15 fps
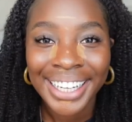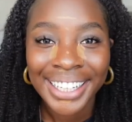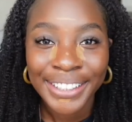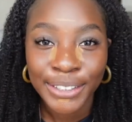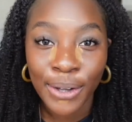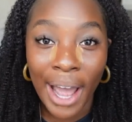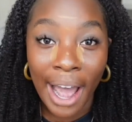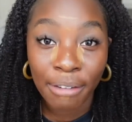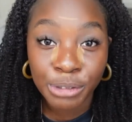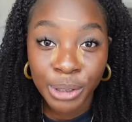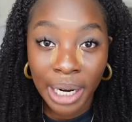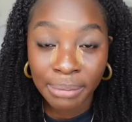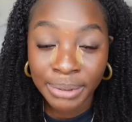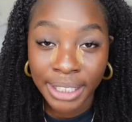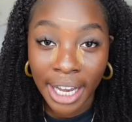So after
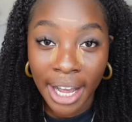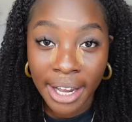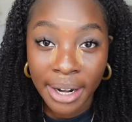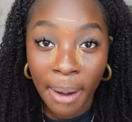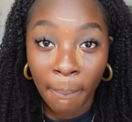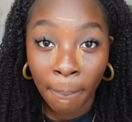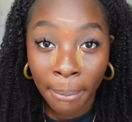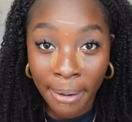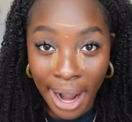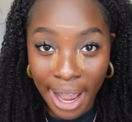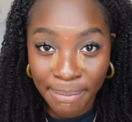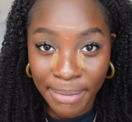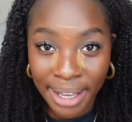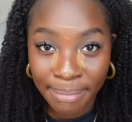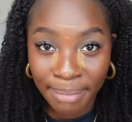I'm done
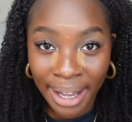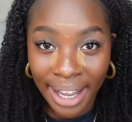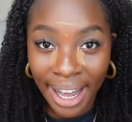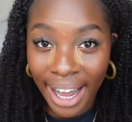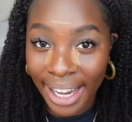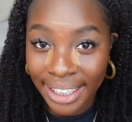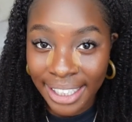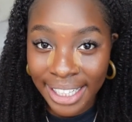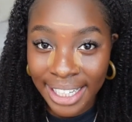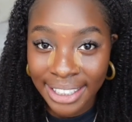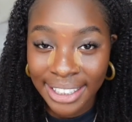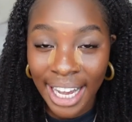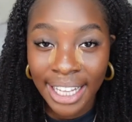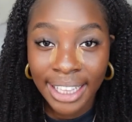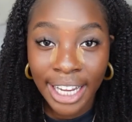priming my
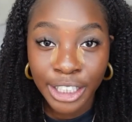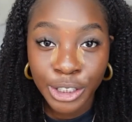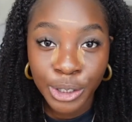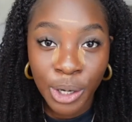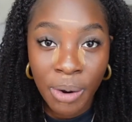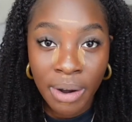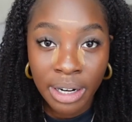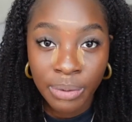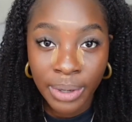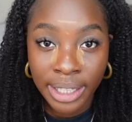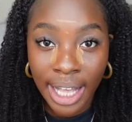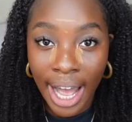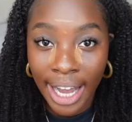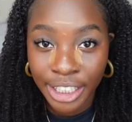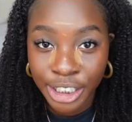eyelids, I like to go in
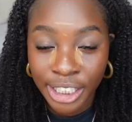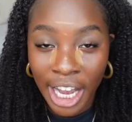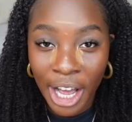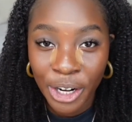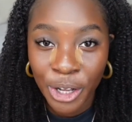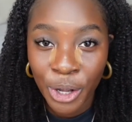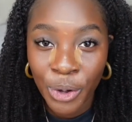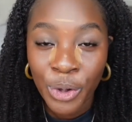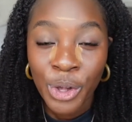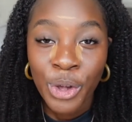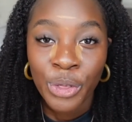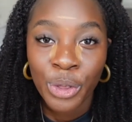with eyeshadow.